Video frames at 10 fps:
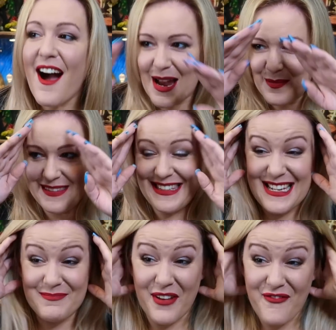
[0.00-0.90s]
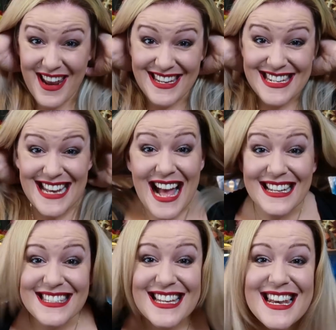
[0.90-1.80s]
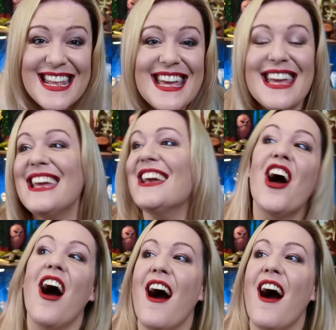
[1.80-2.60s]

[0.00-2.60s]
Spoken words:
I'm seeing my friend Natalie.